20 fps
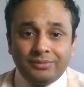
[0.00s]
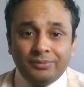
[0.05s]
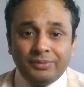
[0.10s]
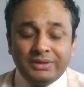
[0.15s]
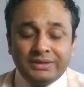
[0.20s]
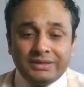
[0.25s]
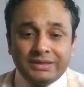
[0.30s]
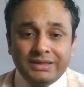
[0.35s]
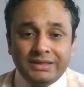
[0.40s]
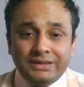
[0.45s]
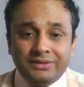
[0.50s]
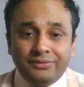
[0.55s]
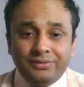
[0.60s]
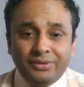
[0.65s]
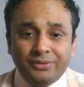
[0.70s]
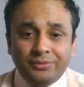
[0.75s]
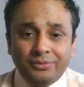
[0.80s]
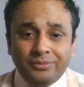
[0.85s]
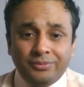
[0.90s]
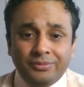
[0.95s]
will treat
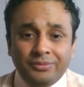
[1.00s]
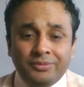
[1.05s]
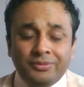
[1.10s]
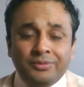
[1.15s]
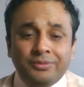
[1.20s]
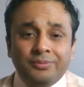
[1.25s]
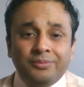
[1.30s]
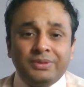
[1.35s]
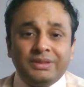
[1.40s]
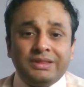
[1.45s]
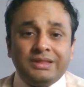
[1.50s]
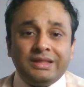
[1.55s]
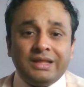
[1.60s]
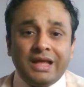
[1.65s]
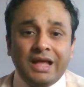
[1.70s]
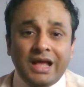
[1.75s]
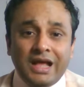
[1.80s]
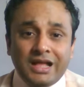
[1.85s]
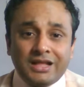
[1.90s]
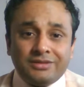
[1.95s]
you with
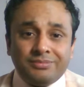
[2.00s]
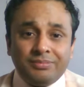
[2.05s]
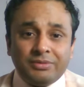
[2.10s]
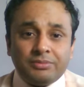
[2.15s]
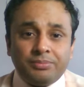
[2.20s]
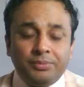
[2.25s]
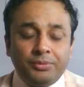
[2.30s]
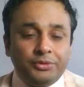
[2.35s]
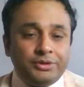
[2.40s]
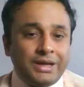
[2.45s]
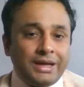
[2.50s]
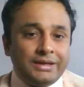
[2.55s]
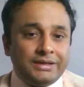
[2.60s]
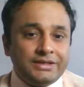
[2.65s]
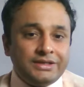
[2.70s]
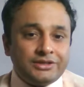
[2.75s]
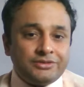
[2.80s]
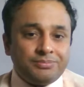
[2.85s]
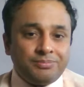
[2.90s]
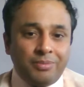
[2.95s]
as much
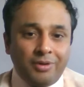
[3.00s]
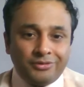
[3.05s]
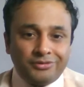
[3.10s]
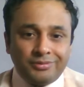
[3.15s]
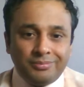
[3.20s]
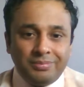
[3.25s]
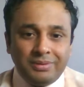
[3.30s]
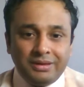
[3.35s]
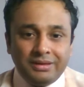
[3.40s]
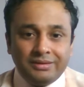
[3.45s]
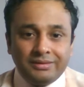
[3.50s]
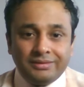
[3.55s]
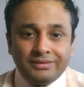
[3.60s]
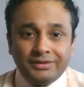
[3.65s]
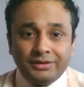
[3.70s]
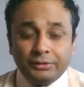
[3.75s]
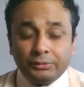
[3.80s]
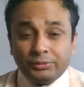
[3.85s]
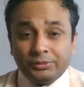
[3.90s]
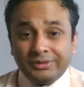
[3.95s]
brutality as possible.
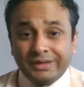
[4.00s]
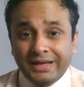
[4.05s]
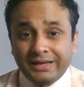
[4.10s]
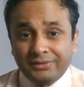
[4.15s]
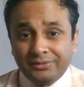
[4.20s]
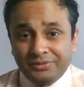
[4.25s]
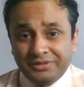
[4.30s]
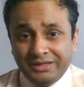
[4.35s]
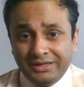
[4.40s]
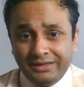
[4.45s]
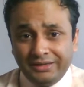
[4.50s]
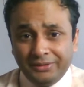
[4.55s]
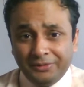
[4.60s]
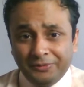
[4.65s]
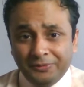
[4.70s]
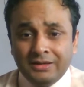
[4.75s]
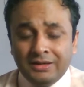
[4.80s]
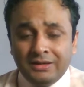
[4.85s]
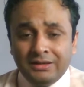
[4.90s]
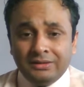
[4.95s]
It would like to kill you.
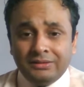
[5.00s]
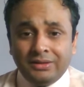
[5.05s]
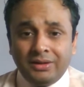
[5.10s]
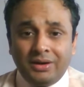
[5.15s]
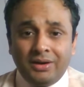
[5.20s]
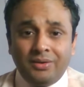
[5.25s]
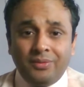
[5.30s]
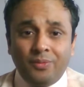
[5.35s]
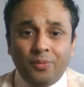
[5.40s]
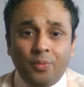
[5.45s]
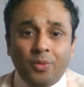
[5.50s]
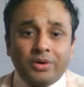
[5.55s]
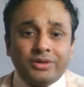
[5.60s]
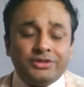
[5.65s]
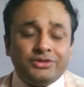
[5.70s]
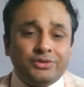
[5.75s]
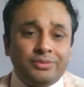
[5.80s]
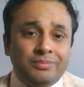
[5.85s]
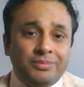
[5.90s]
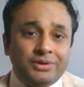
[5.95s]
Now, what
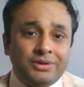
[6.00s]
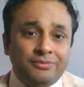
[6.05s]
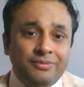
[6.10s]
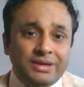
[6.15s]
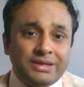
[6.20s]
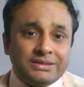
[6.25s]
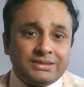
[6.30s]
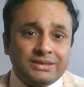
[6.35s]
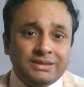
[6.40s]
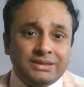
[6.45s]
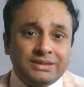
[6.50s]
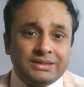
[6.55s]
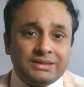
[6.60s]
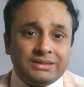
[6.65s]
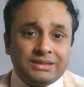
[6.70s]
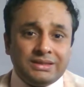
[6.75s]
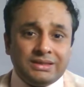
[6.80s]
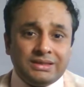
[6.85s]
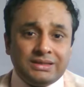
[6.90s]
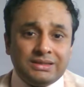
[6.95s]
is your motivation?
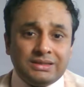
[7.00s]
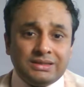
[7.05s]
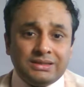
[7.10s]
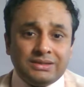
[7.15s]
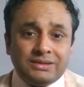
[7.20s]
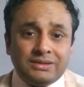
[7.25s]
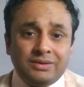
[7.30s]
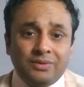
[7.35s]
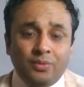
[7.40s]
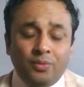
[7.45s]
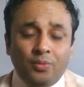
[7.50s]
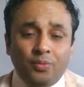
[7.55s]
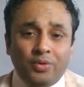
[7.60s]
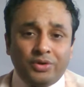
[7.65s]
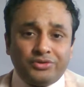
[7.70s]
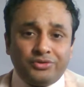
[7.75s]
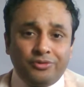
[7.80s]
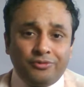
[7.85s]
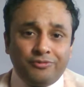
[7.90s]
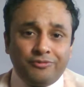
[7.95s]

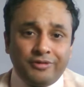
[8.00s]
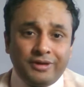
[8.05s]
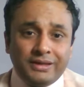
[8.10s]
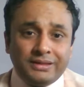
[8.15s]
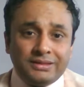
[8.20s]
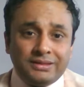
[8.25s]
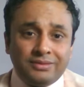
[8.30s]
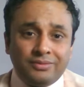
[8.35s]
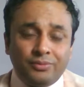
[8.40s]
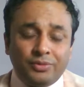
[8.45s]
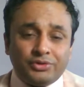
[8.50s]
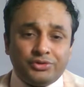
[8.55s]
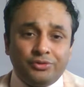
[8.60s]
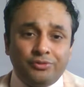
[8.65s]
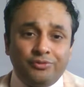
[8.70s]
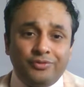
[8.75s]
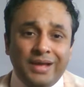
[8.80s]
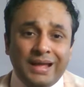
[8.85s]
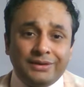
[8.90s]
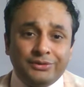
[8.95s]
What's your faith? What's
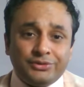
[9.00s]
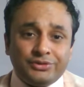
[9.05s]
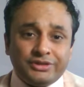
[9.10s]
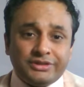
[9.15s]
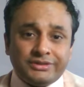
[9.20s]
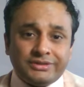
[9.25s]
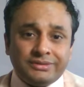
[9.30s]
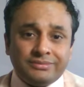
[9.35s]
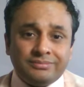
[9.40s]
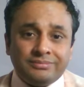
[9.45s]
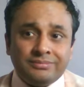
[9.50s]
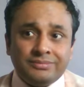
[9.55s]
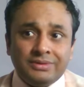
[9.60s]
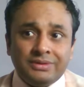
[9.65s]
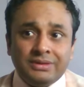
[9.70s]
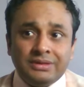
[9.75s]
your value system